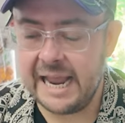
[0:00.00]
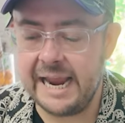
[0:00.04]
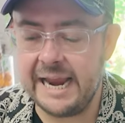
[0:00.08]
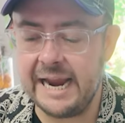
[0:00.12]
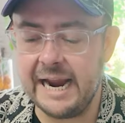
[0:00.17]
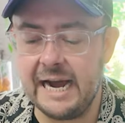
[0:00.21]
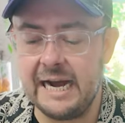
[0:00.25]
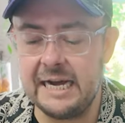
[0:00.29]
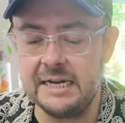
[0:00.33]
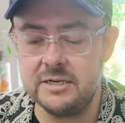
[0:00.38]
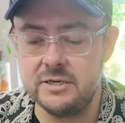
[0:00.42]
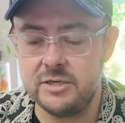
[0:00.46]

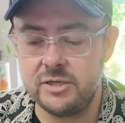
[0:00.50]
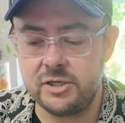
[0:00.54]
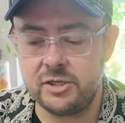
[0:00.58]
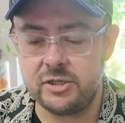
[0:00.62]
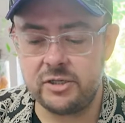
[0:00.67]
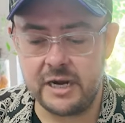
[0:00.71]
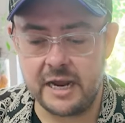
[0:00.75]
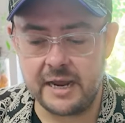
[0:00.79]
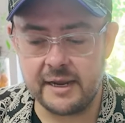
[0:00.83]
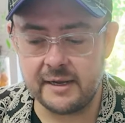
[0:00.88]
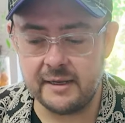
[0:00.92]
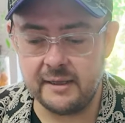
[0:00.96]
a
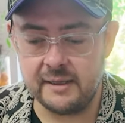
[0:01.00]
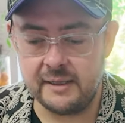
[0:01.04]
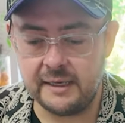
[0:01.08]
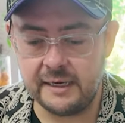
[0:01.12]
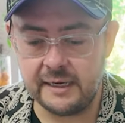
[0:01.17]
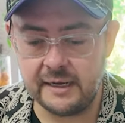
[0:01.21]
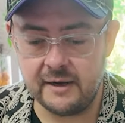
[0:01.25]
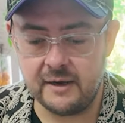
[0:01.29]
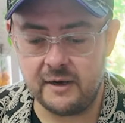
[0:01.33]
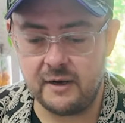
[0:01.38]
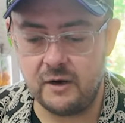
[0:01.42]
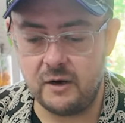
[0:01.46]

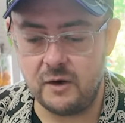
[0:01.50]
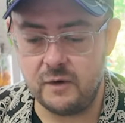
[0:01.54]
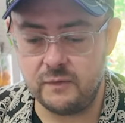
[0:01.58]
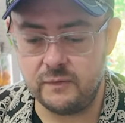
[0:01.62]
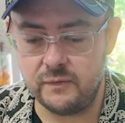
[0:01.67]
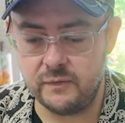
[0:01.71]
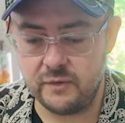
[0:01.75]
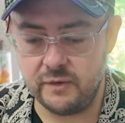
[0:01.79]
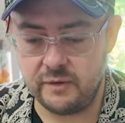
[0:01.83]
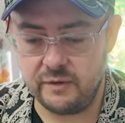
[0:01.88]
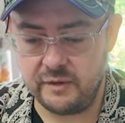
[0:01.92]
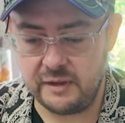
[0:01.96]
unshackling
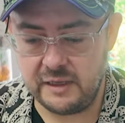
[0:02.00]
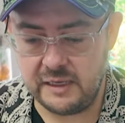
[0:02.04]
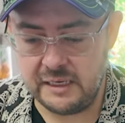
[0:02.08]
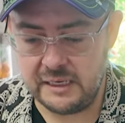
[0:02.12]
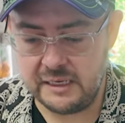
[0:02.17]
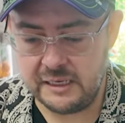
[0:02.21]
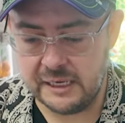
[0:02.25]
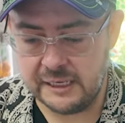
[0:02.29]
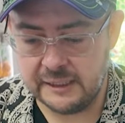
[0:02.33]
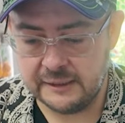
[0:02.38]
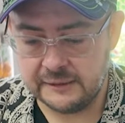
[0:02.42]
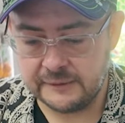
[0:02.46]
of
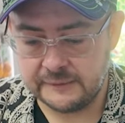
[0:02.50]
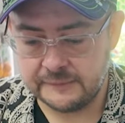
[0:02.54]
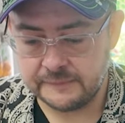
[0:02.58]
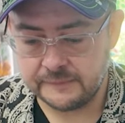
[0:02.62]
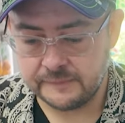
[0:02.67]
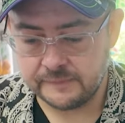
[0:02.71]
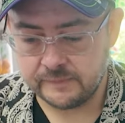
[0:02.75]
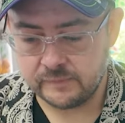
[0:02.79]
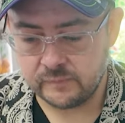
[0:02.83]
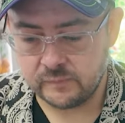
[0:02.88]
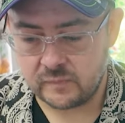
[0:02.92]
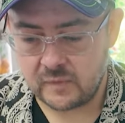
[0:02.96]
the
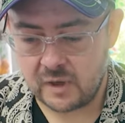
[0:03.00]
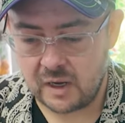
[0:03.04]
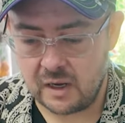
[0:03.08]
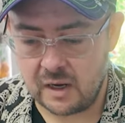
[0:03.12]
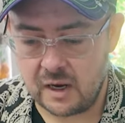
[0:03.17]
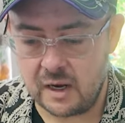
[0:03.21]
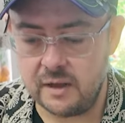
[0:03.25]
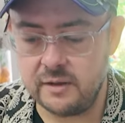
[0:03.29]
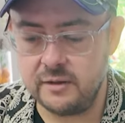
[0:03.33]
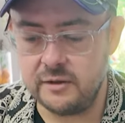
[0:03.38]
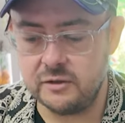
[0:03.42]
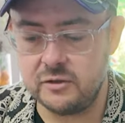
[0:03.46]

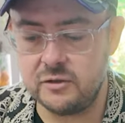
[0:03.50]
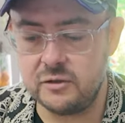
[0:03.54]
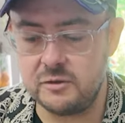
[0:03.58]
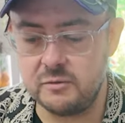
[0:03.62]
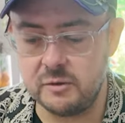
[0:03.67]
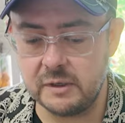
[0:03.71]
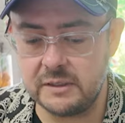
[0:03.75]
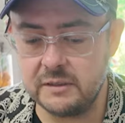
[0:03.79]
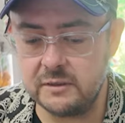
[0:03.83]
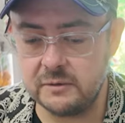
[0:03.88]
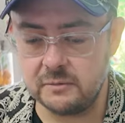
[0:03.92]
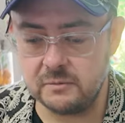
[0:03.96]
uh, the
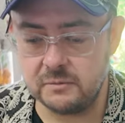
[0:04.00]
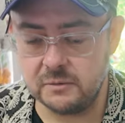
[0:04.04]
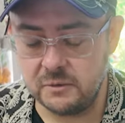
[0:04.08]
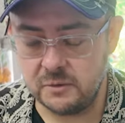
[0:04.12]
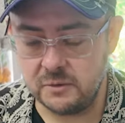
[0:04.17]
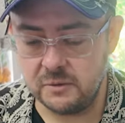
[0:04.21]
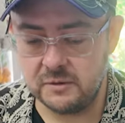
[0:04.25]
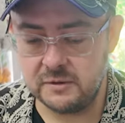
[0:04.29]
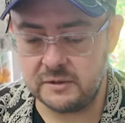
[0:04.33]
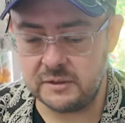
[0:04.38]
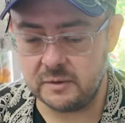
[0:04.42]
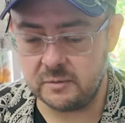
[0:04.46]
stricter
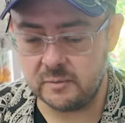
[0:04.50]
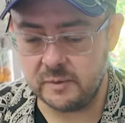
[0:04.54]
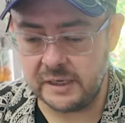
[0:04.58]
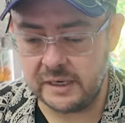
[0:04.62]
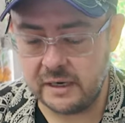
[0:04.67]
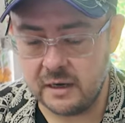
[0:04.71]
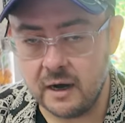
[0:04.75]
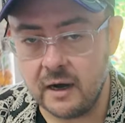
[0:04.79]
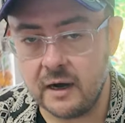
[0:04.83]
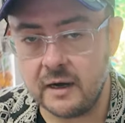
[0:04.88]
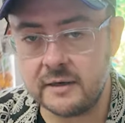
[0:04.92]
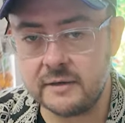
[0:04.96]
rules that we
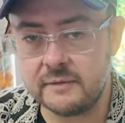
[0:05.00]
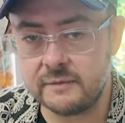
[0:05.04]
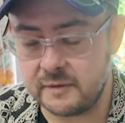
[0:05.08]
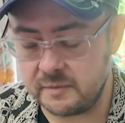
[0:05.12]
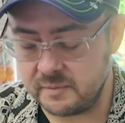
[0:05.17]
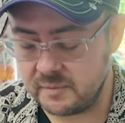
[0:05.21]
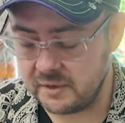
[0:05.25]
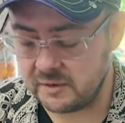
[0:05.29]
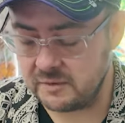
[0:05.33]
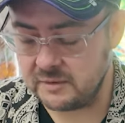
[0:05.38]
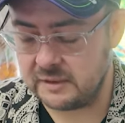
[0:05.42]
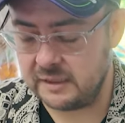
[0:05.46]
got
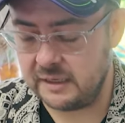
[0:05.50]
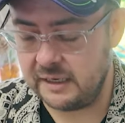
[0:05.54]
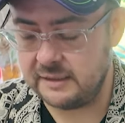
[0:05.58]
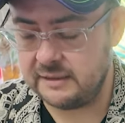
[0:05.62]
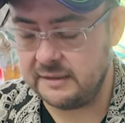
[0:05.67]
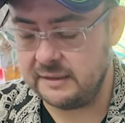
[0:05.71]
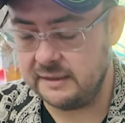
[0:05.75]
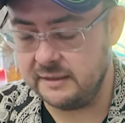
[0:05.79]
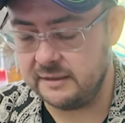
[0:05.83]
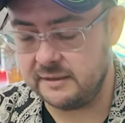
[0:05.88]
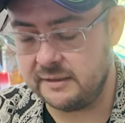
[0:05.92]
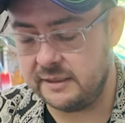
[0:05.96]
from those
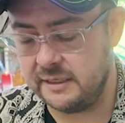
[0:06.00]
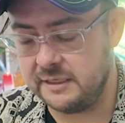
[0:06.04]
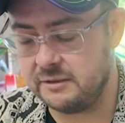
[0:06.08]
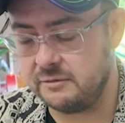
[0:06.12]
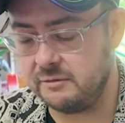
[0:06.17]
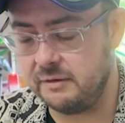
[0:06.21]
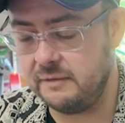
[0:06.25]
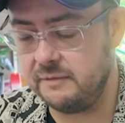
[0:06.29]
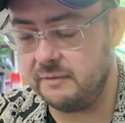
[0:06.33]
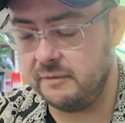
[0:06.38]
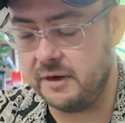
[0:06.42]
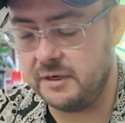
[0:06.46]
18th
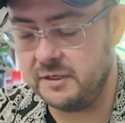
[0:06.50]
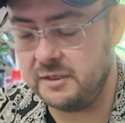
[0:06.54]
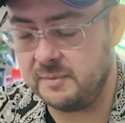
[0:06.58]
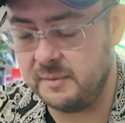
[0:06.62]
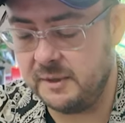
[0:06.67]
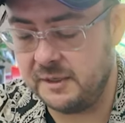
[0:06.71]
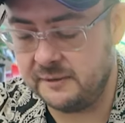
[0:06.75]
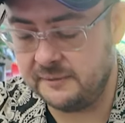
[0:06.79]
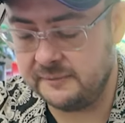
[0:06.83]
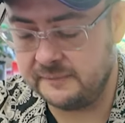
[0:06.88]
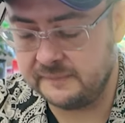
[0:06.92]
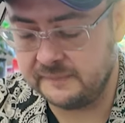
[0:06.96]
century
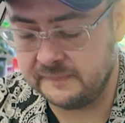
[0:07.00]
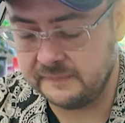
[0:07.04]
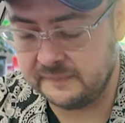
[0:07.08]
Frenchmen.